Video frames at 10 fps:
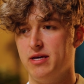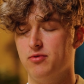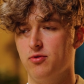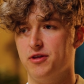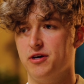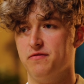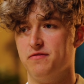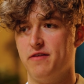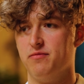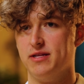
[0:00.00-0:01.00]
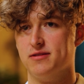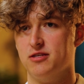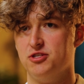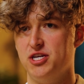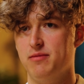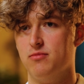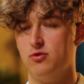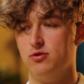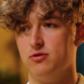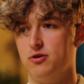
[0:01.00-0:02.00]
people that have never been to the
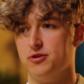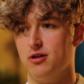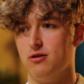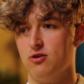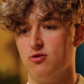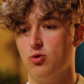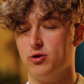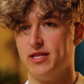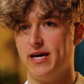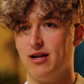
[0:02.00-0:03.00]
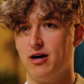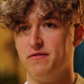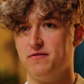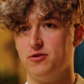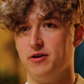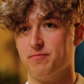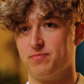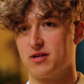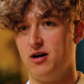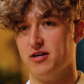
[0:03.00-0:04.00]
gym or on a long walk in their life doing